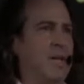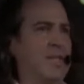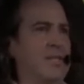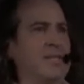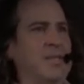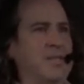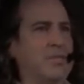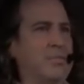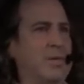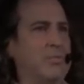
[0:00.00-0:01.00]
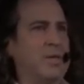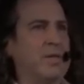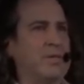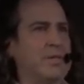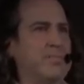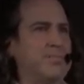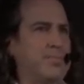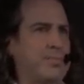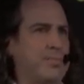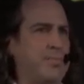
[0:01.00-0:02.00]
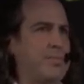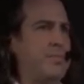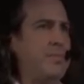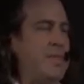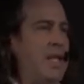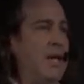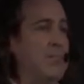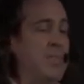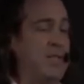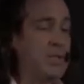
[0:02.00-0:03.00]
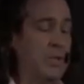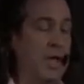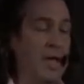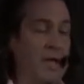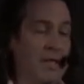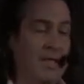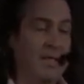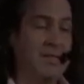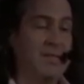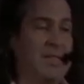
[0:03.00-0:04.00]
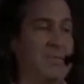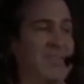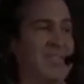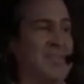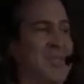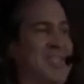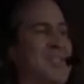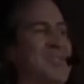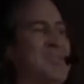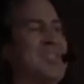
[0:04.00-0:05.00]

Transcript: not getting killed by predators. Um, and so, like uh, some of this research,